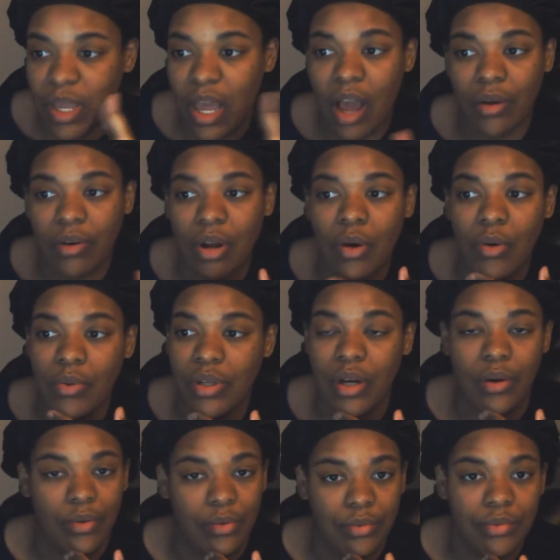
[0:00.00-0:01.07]
we all know, you
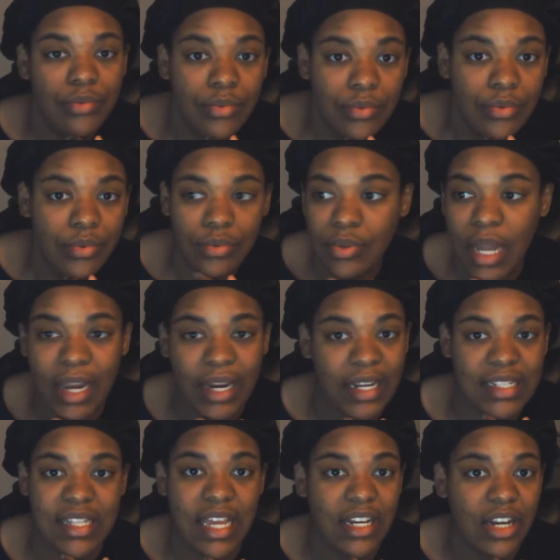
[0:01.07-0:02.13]
know, I
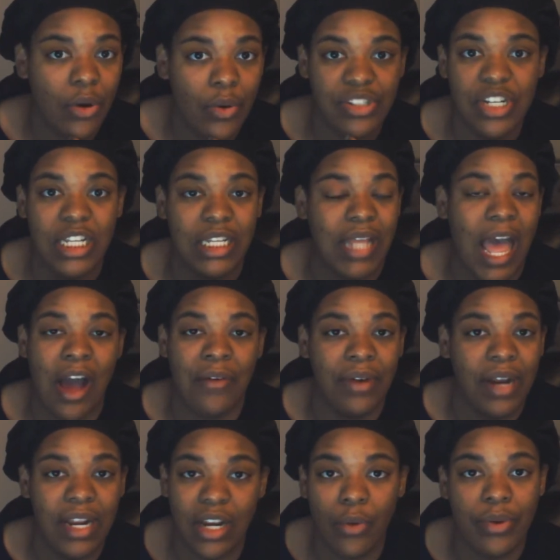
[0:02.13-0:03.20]
guess they know each other however
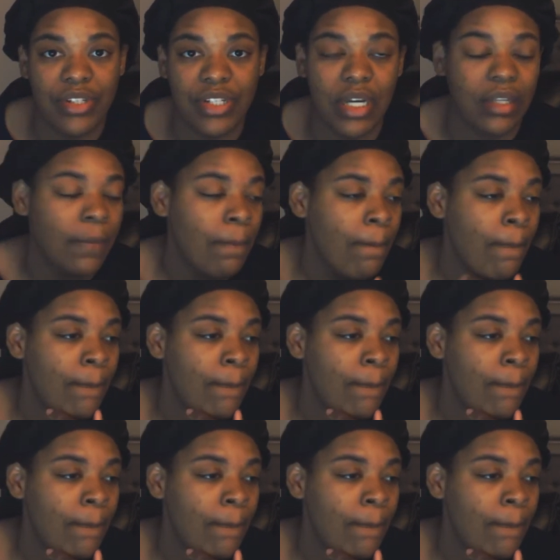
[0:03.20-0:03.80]
they know each other.